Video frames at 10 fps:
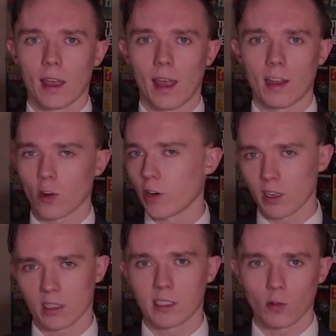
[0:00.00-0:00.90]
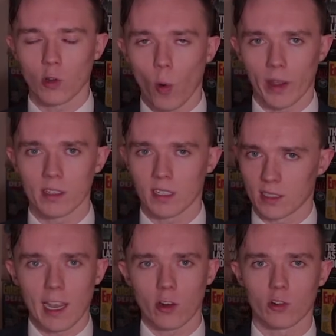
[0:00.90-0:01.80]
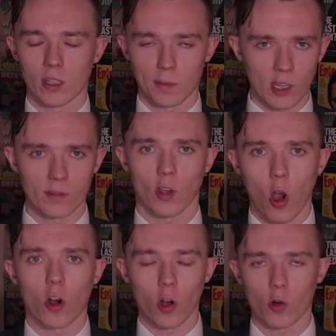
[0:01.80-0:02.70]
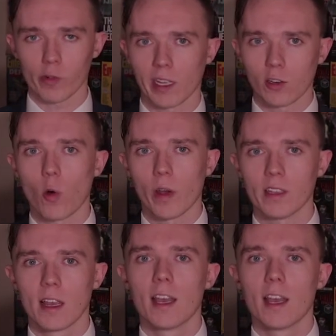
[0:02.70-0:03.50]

it's already going to sell toys, because the characters themselves are already toys.